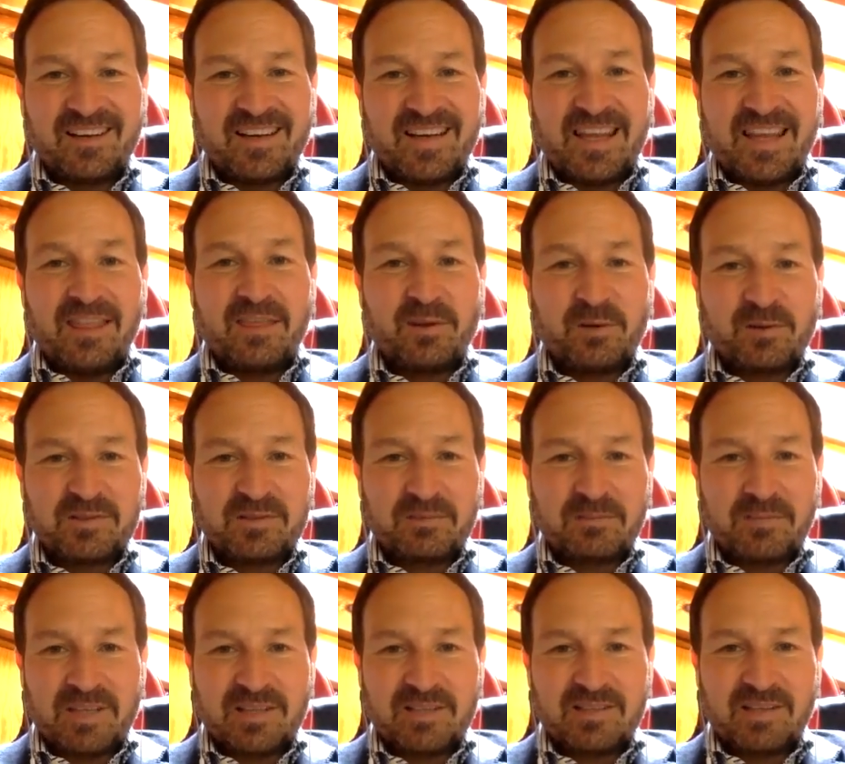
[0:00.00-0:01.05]
Ethos
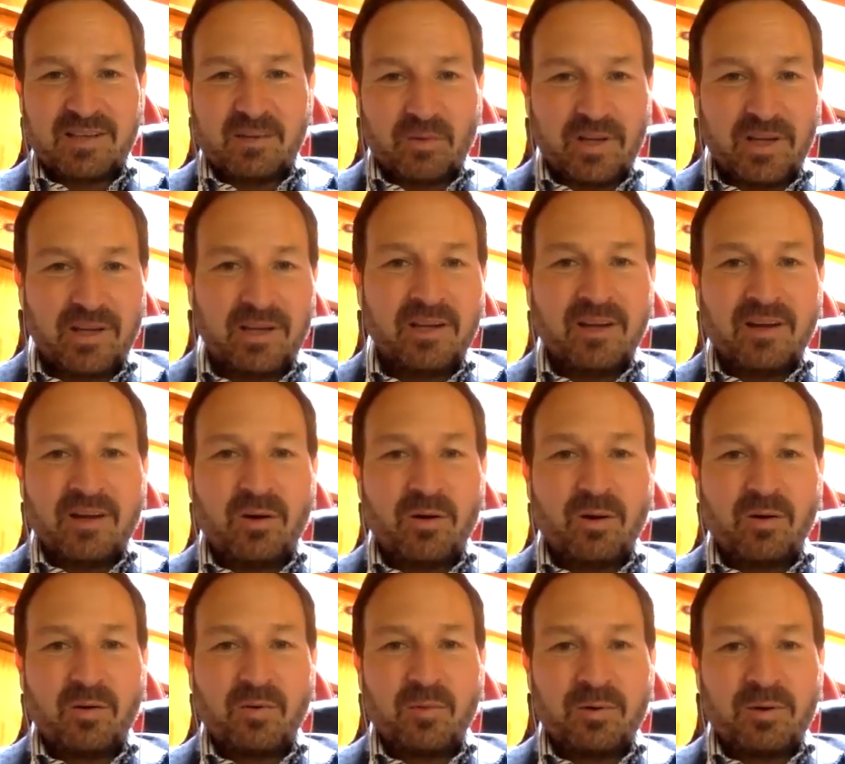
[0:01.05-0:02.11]
means that we
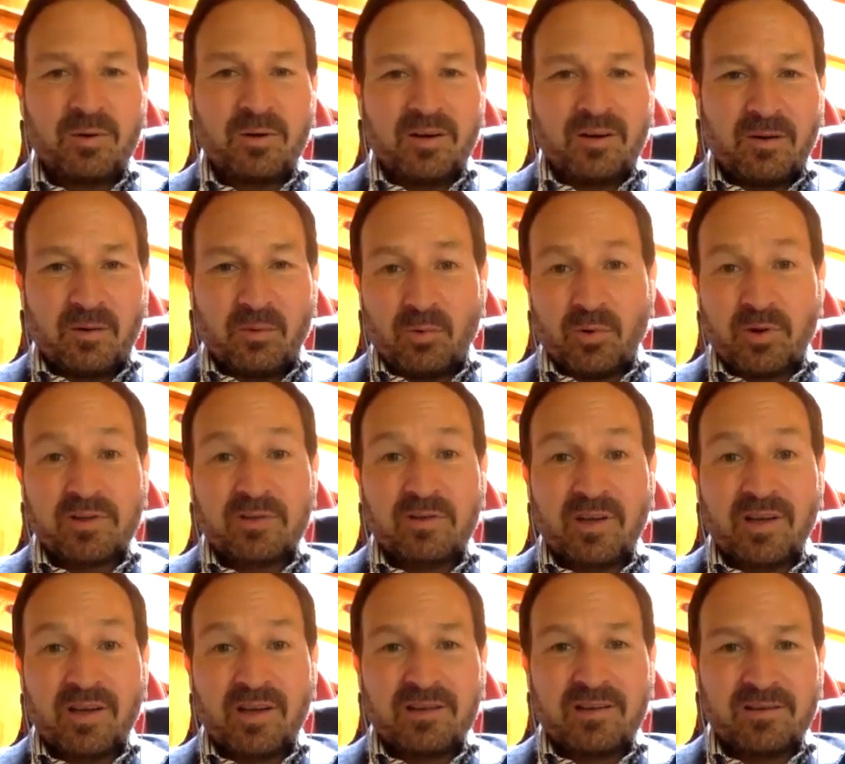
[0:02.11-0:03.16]
all work
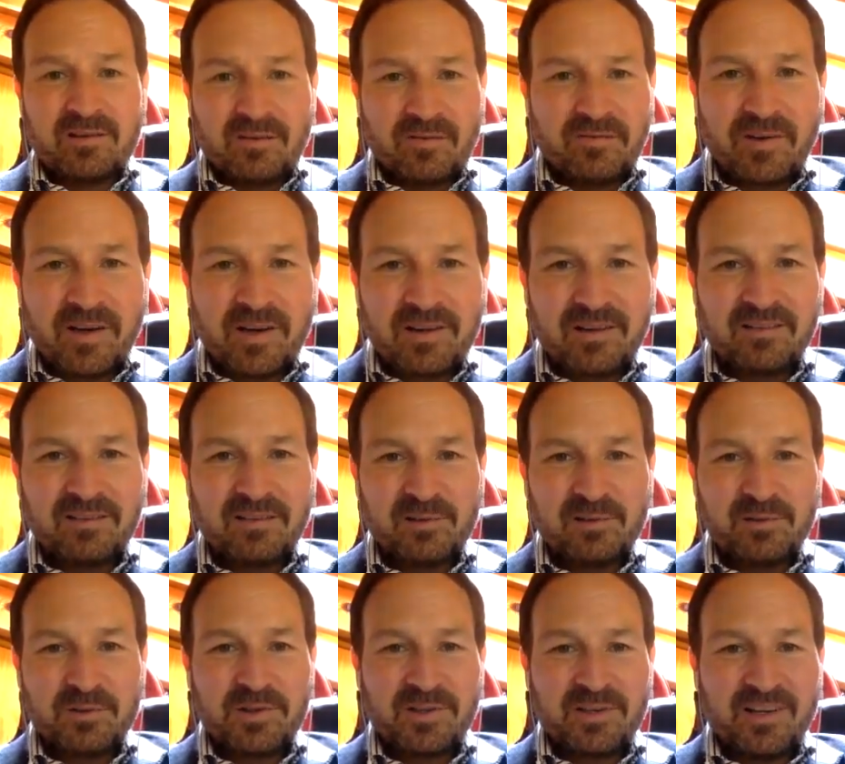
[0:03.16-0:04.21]
together to find the
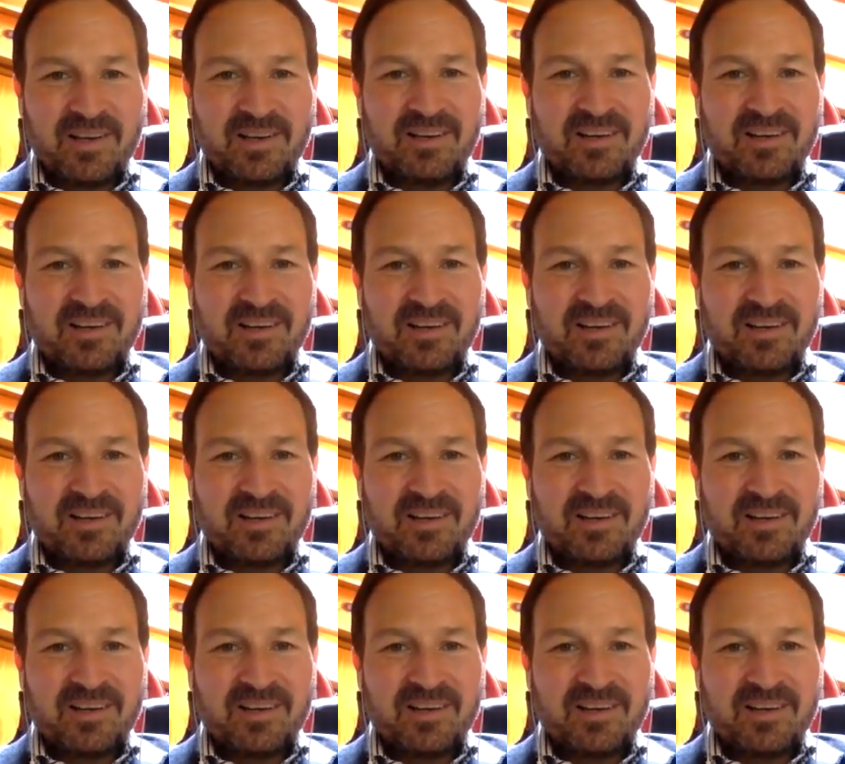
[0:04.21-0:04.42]
solution,